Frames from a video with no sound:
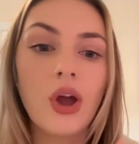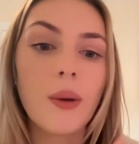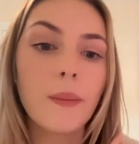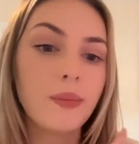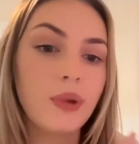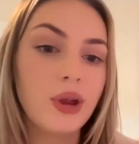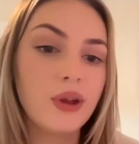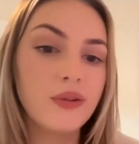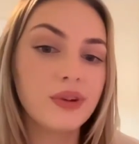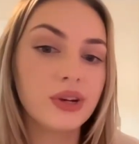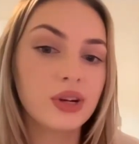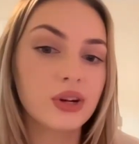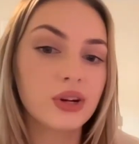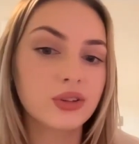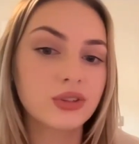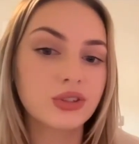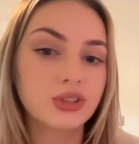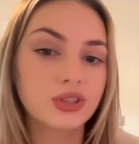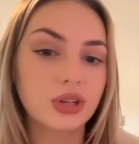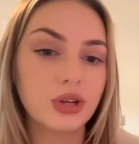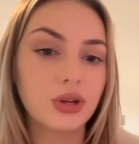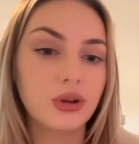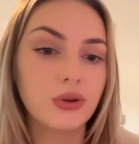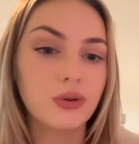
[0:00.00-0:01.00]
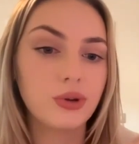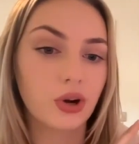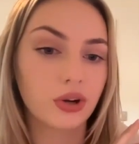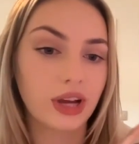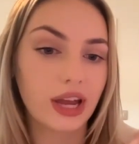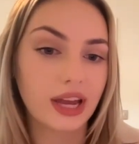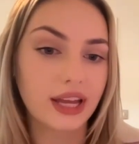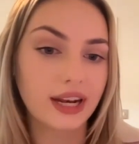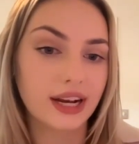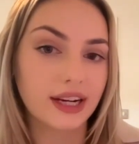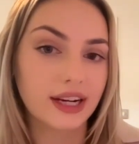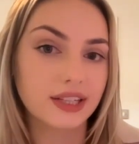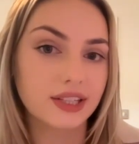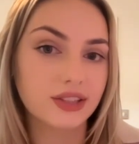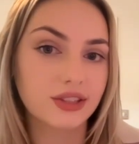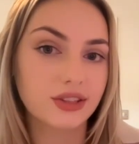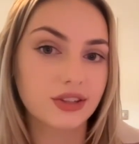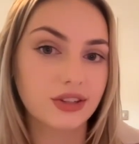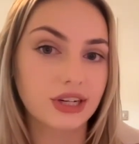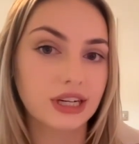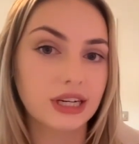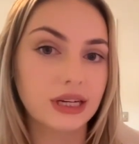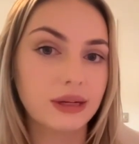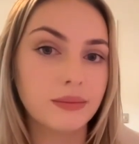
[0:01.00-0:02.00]
Moving on to yogurt and ice
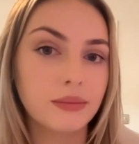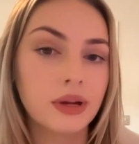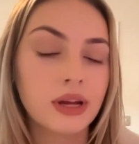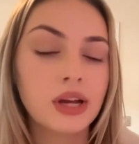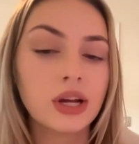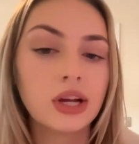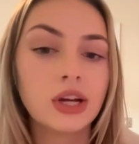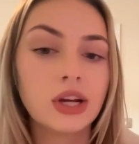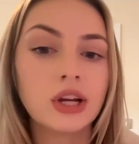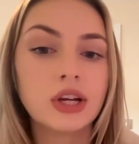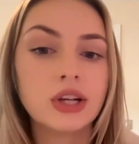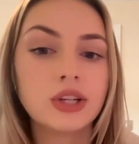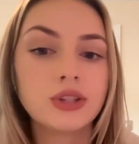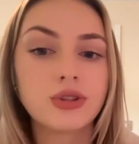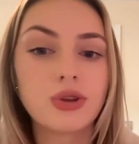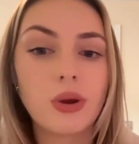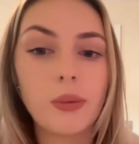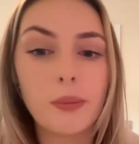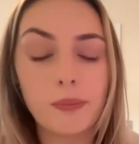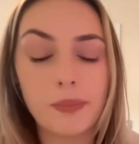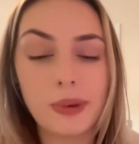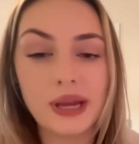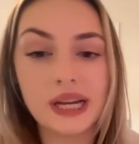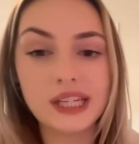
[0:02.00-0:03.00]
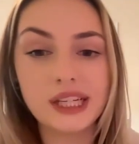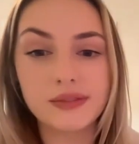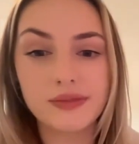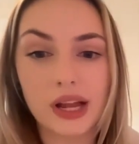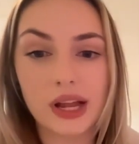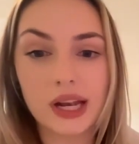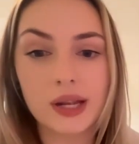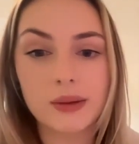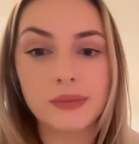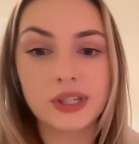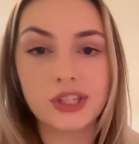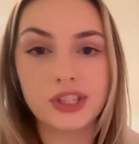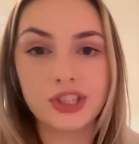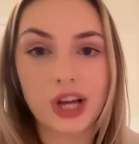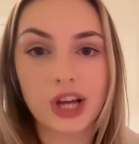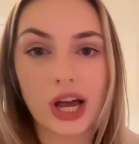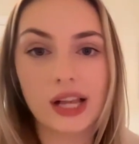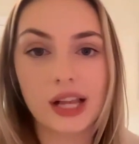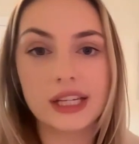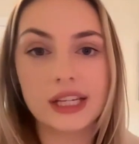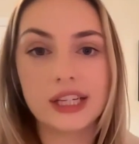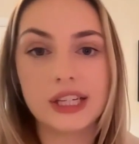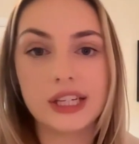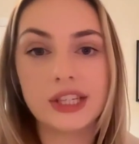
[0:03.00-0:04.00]
cream. So a big development
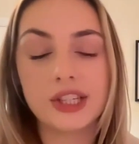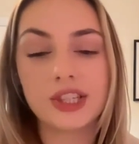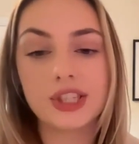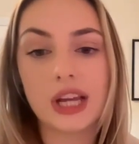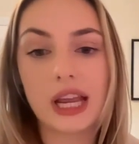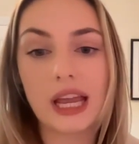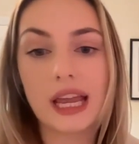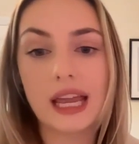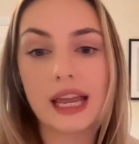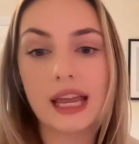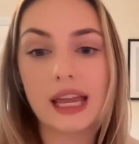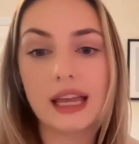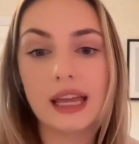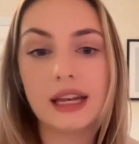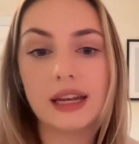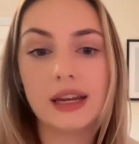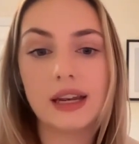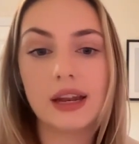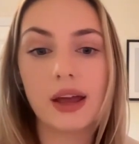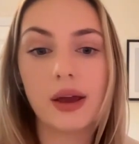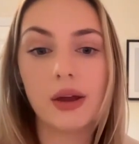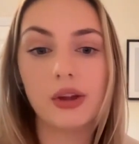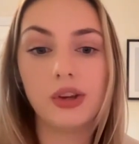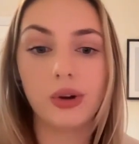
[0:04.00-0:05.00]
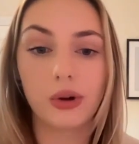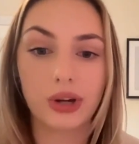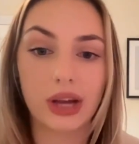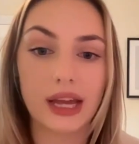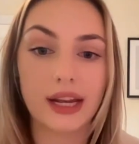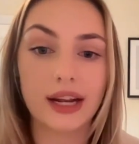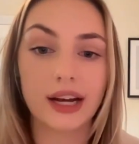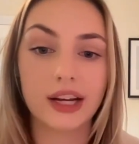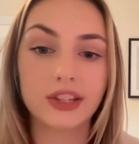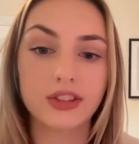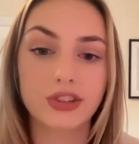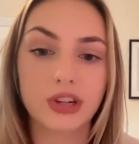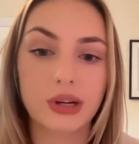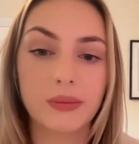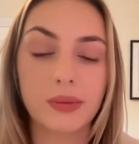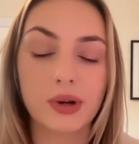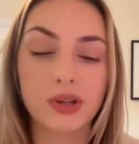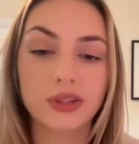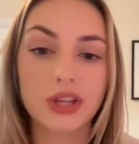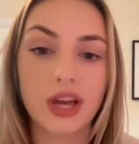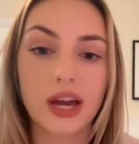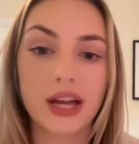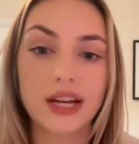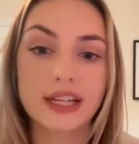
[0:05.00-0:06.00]
challenge in yogurt and ice cream
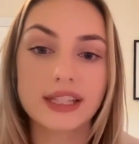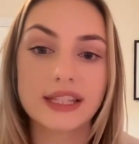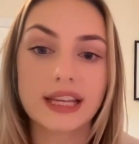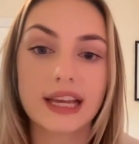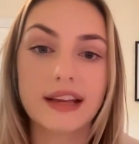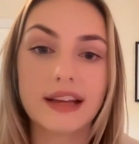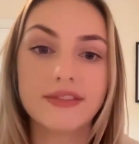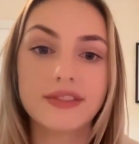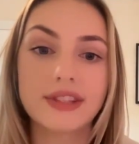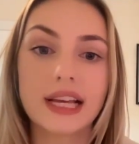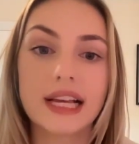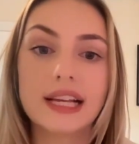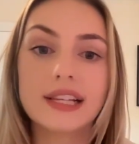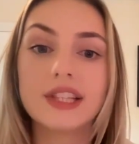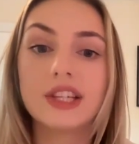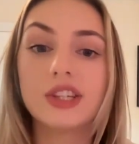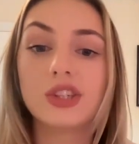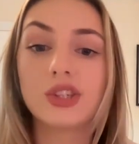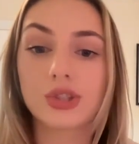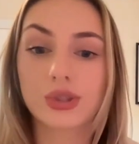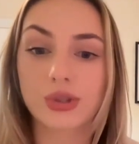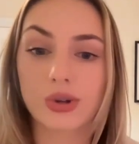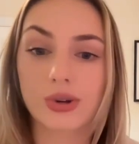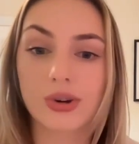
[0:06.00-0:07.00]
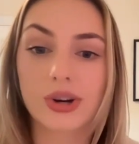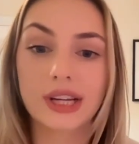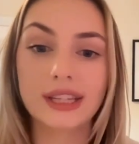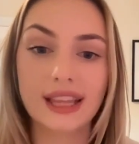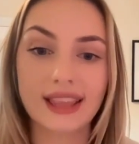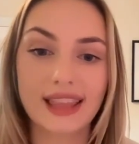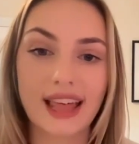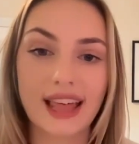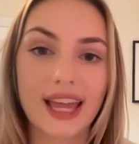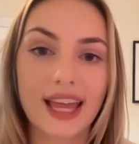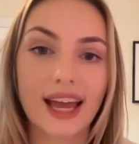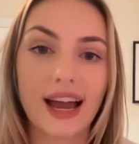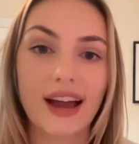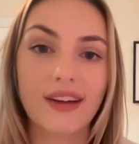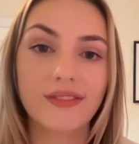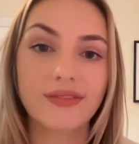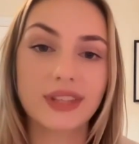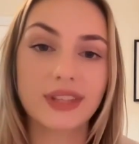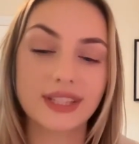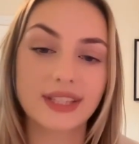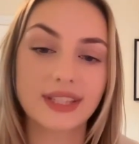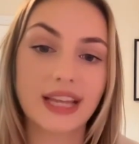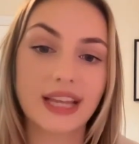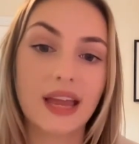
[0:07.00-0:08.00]
alternatives is ensuring that they have
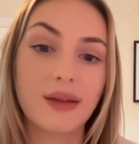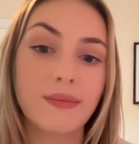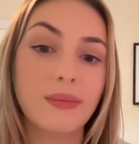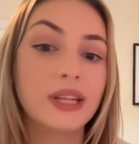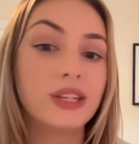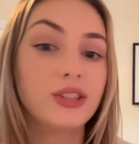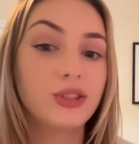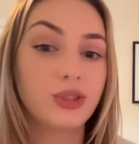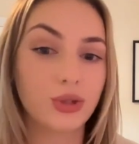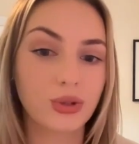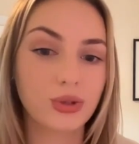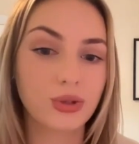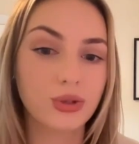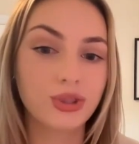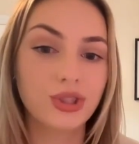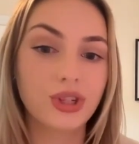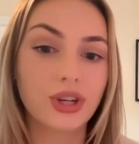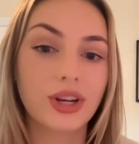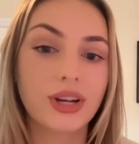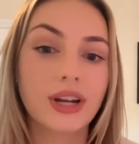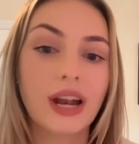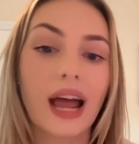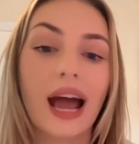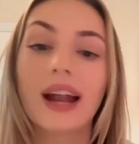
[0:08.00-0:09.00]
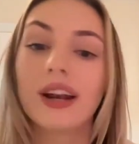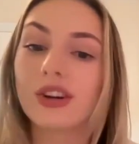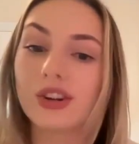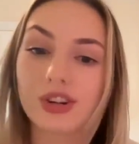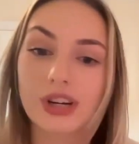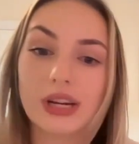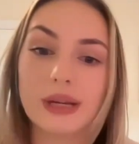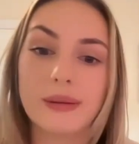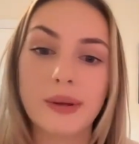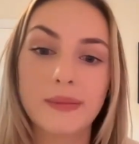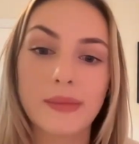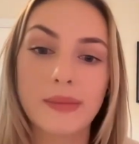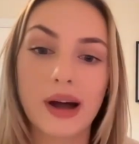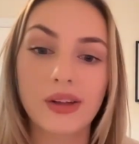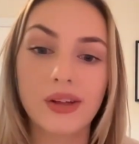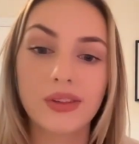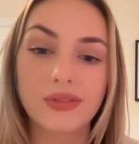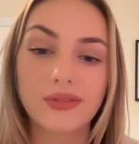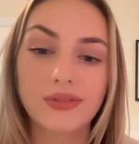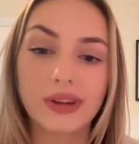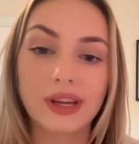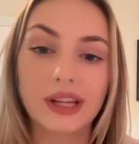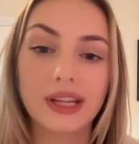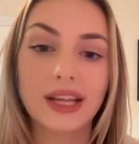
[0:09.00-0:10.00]
the same indulgent and creamy
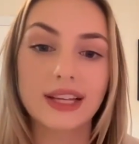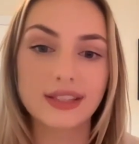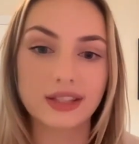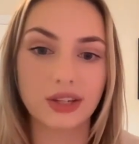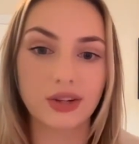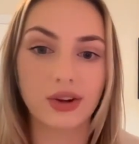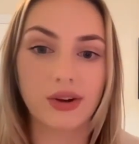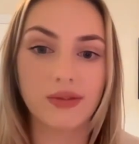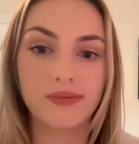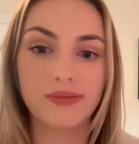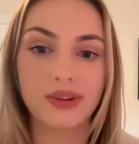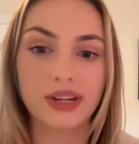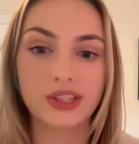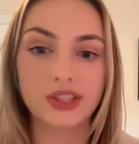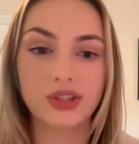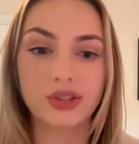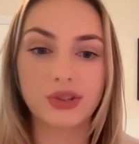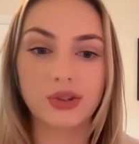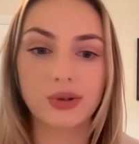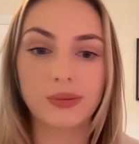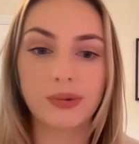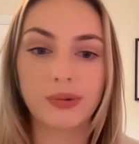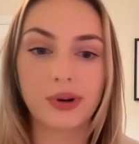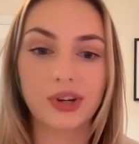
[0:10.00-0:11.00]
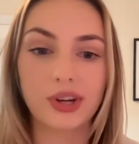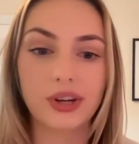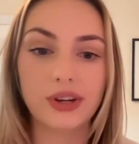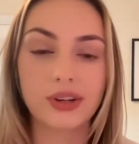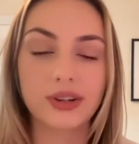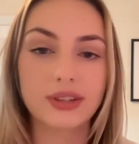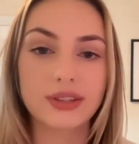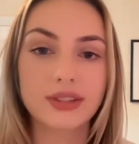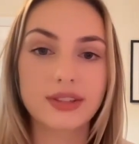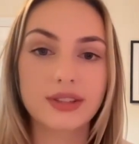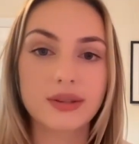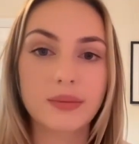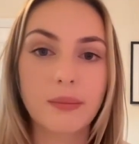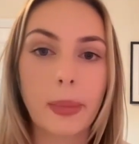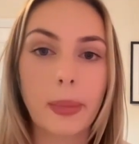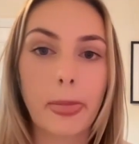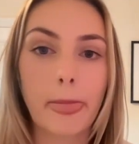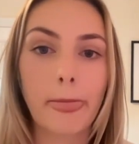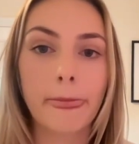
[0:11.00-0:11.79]
mouthfeel as the conventional products.